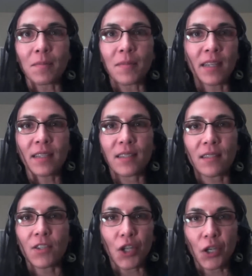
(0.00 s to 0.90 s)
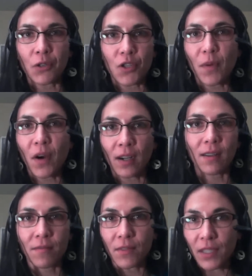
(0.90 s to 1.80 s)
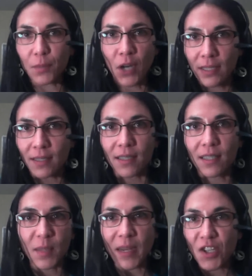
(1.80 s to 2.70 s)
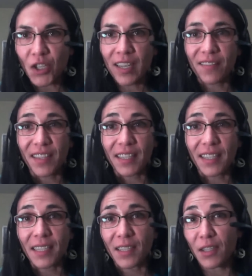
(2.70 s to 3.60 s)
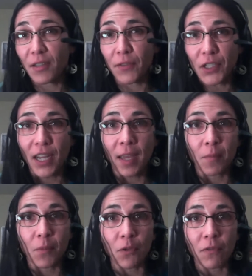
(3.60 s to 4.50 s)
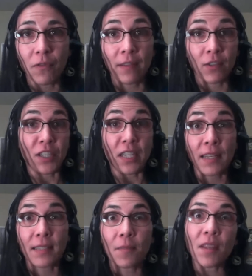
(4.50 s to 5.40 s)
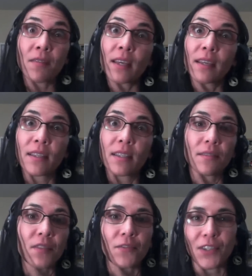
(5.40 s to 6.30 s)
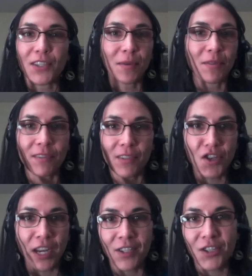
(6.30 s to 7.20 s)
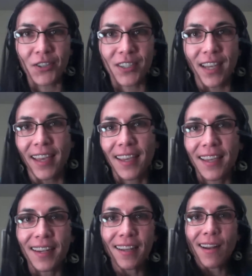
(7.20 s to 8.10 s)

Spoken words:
is such a huge part of this process, especially if this is the first time you've ever done something like this, if the first time you've ever changed your diet.